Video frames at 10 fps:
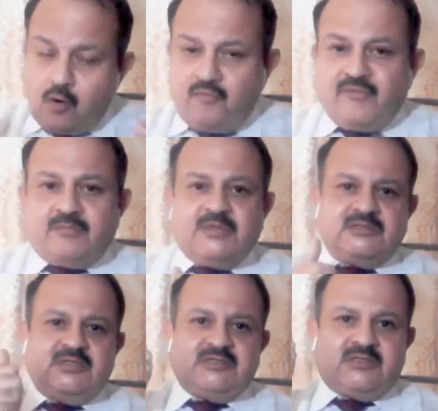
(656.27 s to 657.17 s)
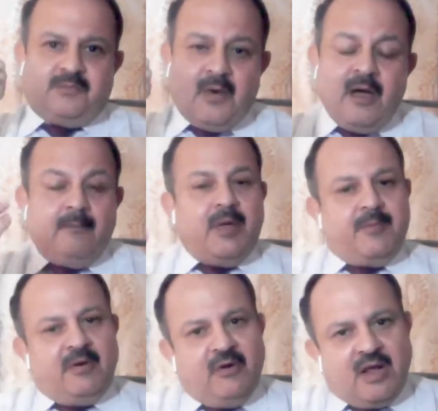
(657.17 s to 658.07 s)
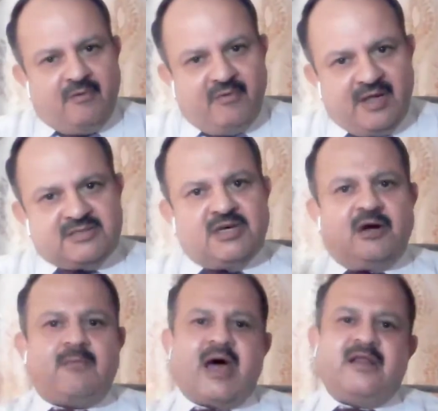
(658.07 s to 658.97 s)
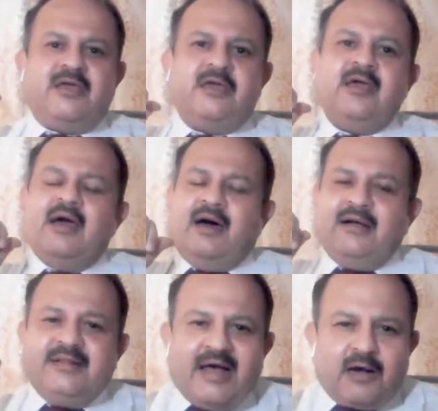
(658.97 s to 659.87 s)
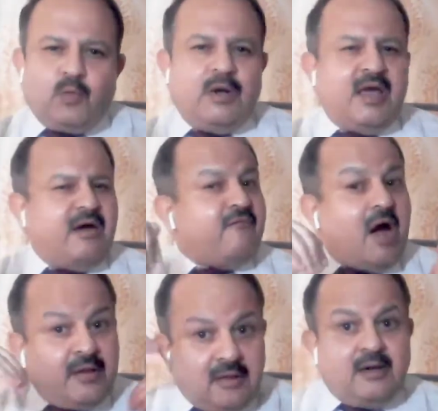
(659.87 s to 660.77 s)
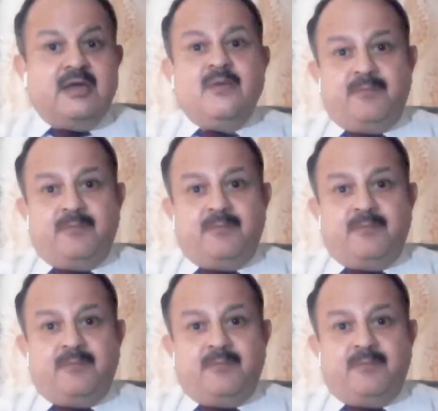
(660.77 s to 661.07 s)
out from the system, people will have lesser money, and that will have other